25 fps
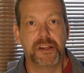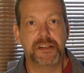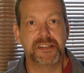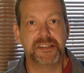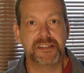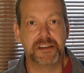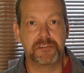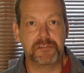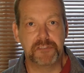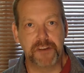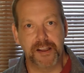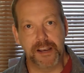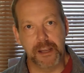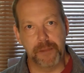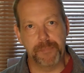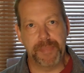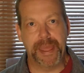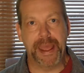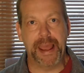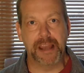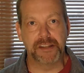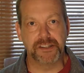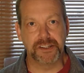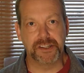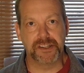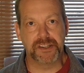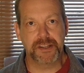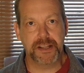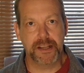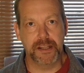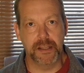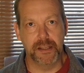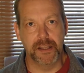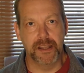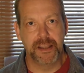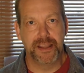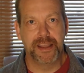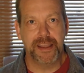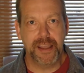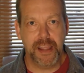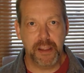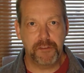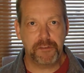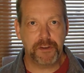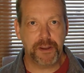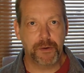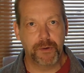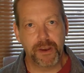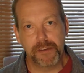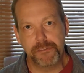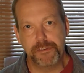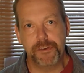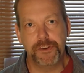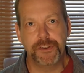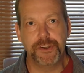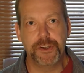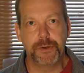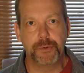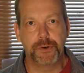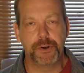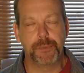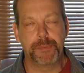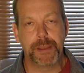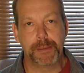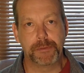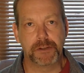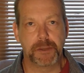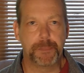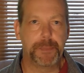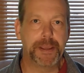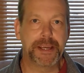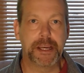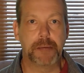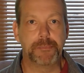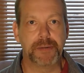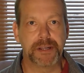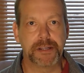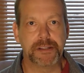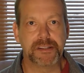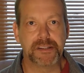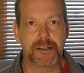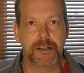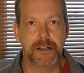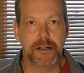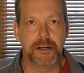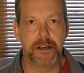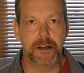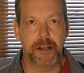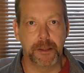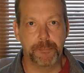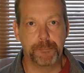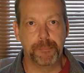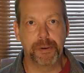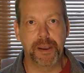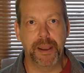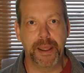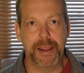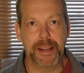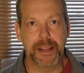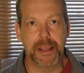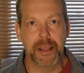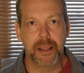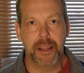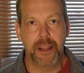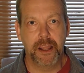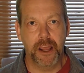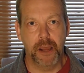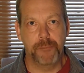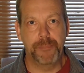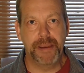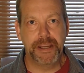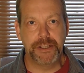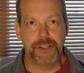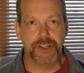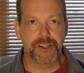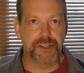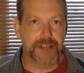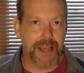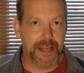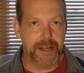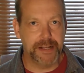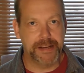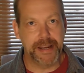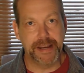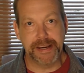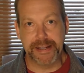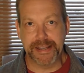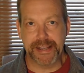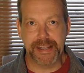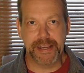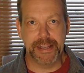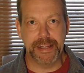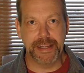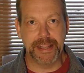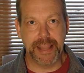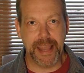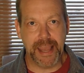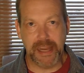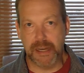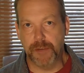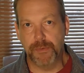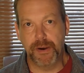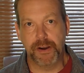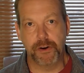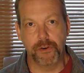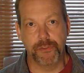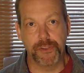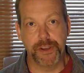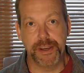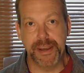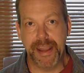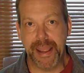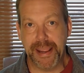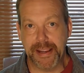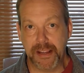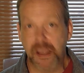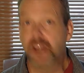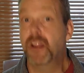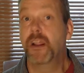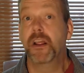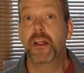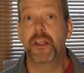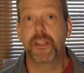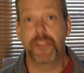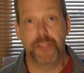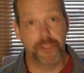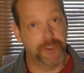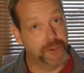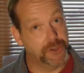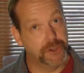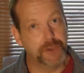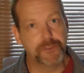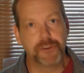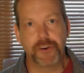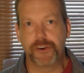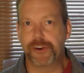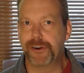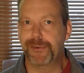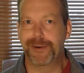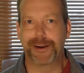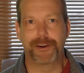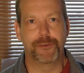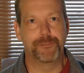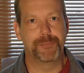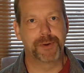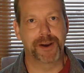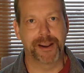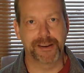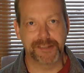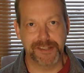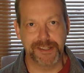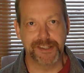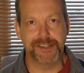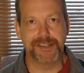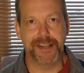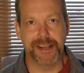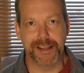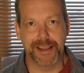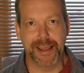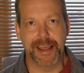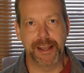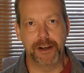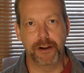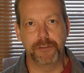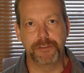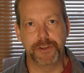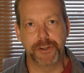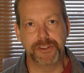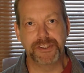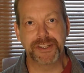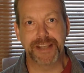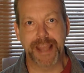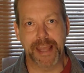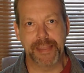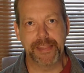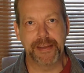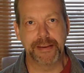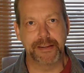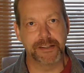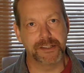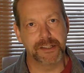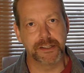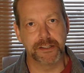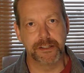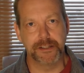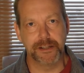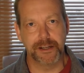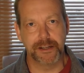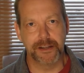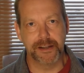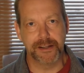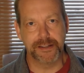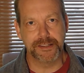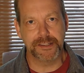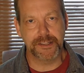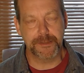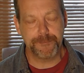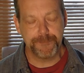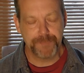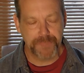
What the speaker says: develop that as a skill. If, however, you want to be able to pick up a guitar and play a major scale in any key anywhere on the neck, you've got to know how to practice sitting ahead of you to get that internalized.